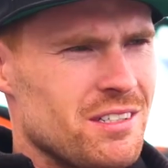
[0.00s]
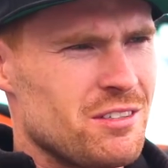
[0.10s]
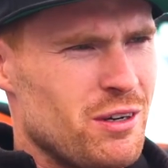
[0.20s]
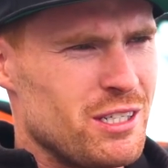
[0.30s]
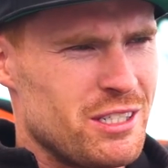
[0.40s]
on his
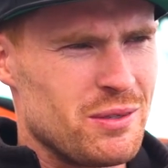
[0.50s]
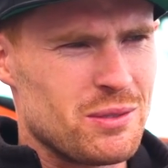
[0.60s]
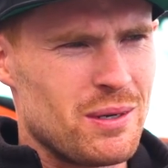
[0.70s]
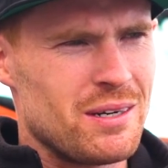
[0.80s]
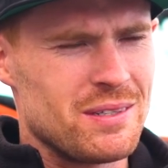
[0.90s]
first year
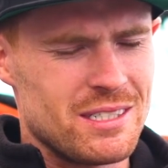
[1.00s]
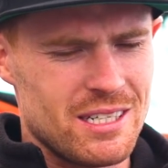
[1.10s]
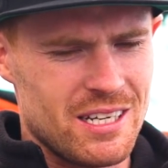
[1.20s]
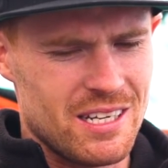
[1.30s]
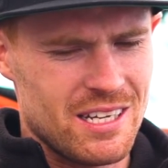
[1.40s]
as well and
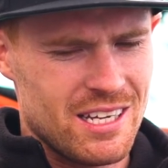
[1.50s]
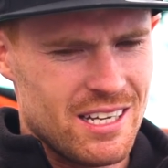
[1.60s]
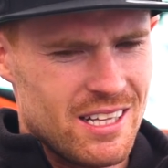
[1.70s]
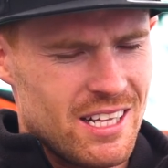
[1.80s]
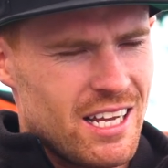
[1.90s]
uh,
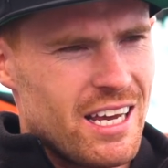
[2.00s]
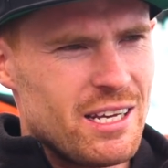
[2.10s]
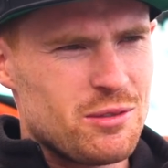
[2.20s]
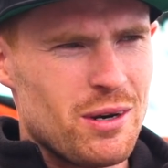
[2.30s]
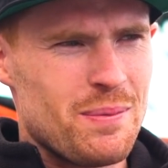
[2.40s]

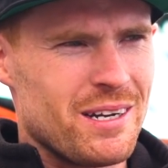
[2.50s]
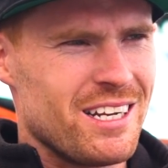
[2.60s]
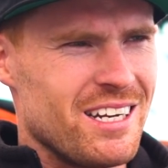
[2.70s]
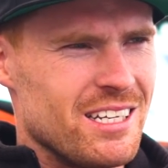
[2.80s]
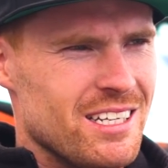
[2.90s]
he's ripping,
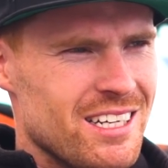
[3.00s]
isn't he?